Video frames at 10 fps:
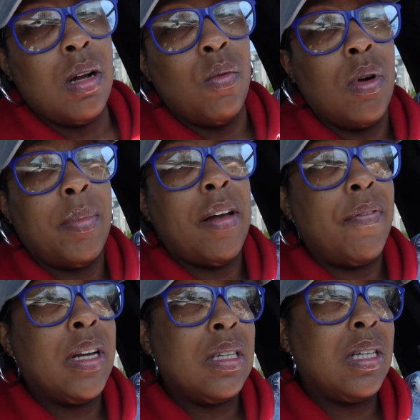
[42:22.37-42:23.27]
Well, my
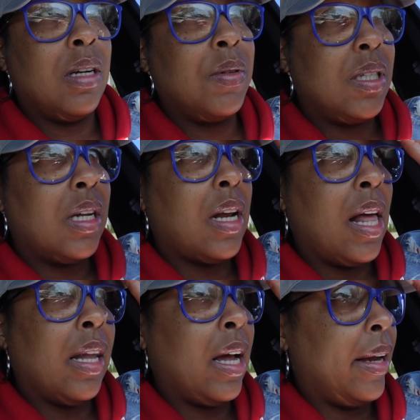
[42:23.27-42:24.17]
feta sandwich that I
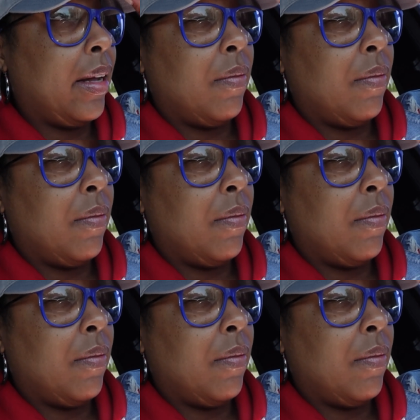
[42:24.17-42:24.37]
like.